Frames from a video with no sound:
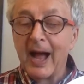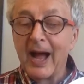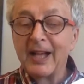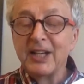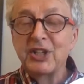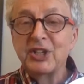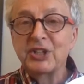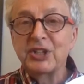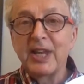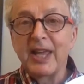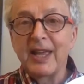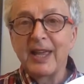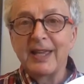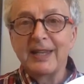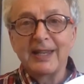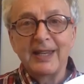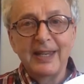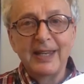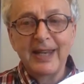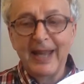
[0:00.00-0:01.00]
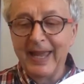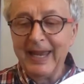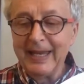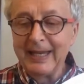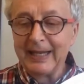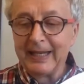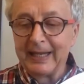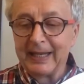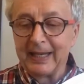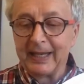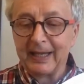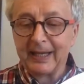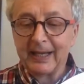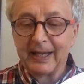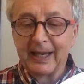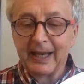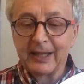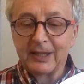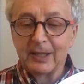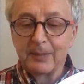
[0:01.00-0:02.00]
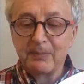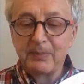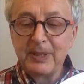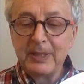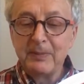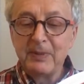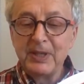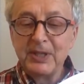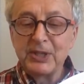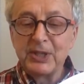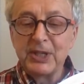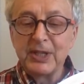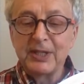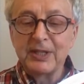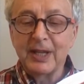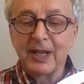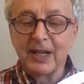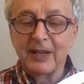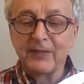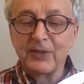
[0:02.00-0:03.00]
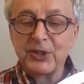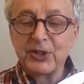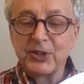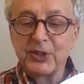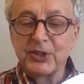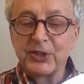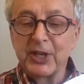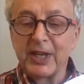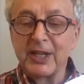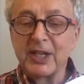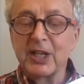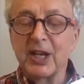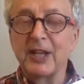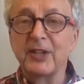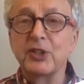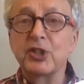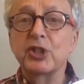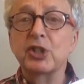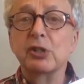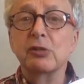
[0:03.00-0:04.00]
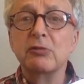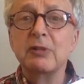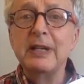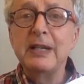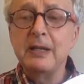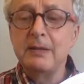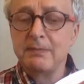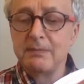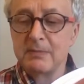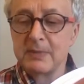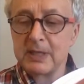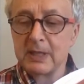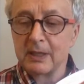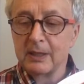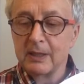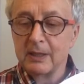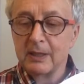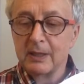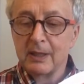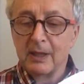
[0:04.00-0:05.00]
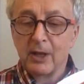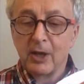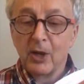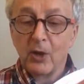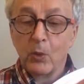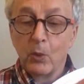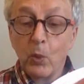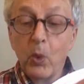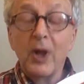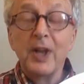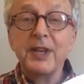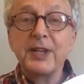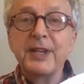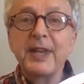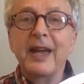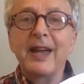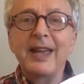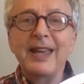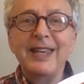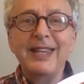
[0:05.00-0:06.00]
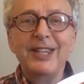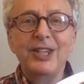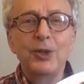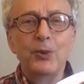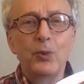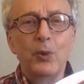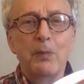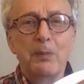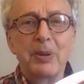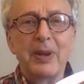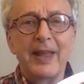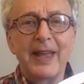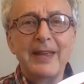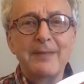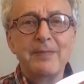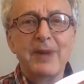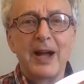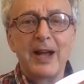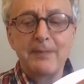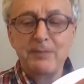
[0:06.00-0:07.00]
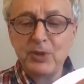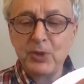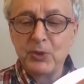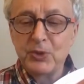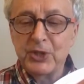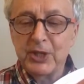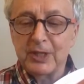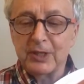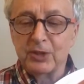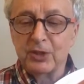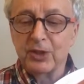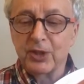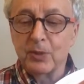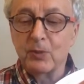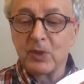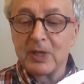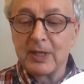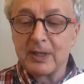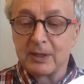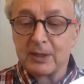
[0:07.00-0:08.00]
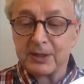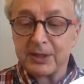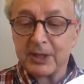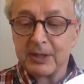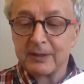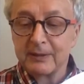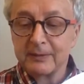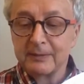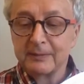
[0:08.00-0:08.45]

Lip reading: I stared inanely at the BBC Television Centre and screamed, "One day you will play my music to the world."